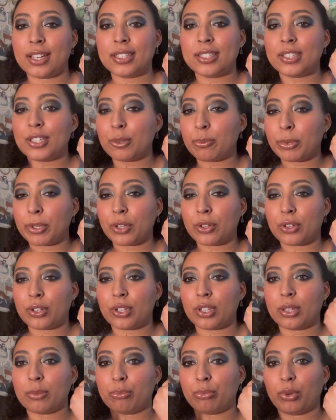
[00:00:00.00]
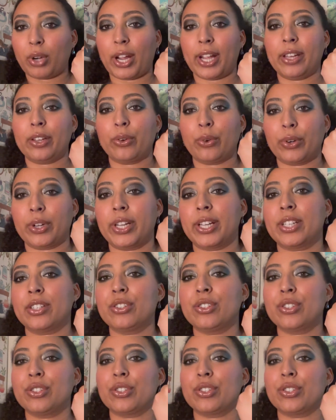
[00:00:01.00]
typical bright orange.